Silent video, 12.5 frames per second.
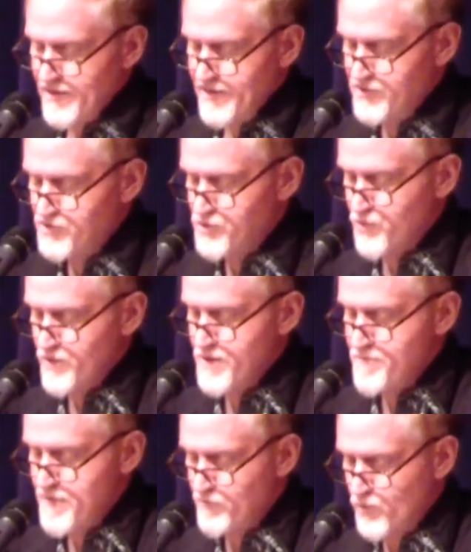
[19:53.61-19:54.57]

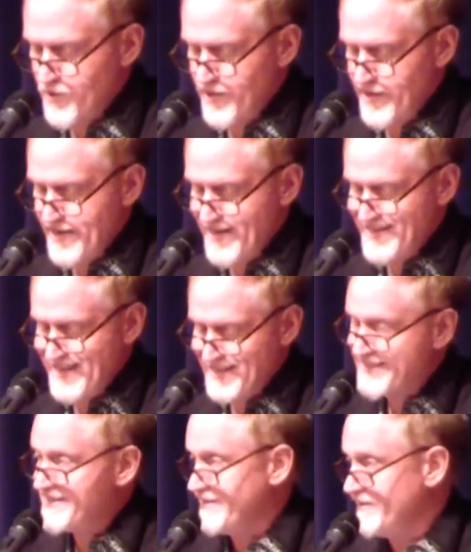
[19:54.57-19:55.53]
history, memory, and
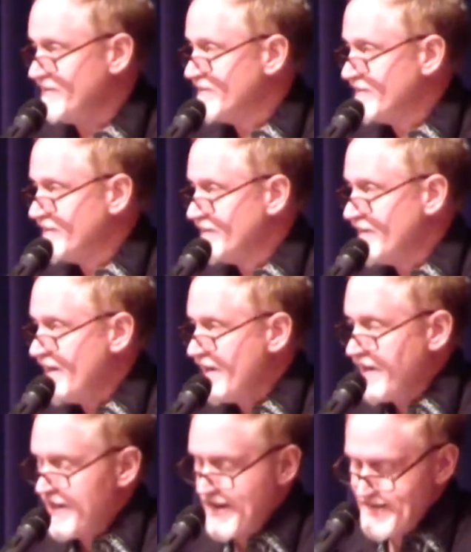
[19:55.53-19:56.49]
identity,
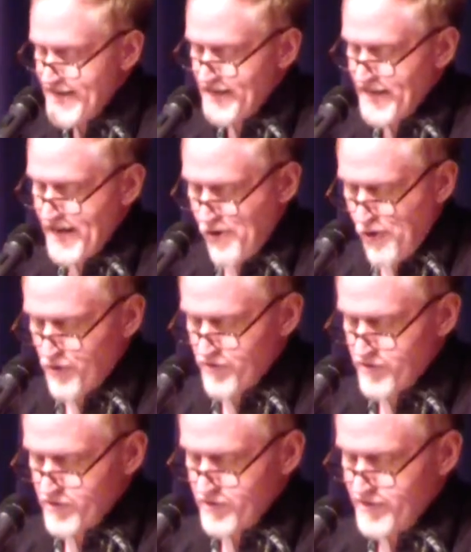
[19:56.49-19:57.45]
And yet, at
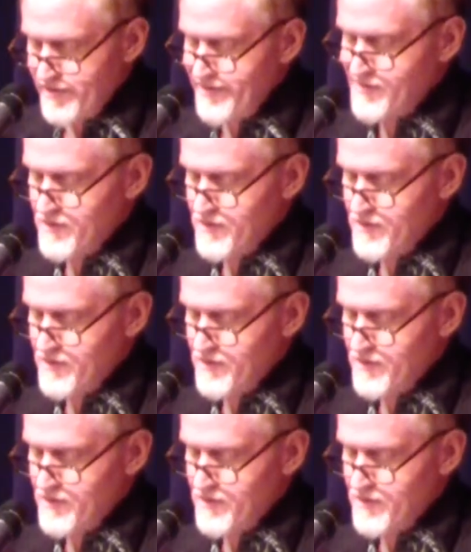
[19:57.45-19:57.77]
heart, it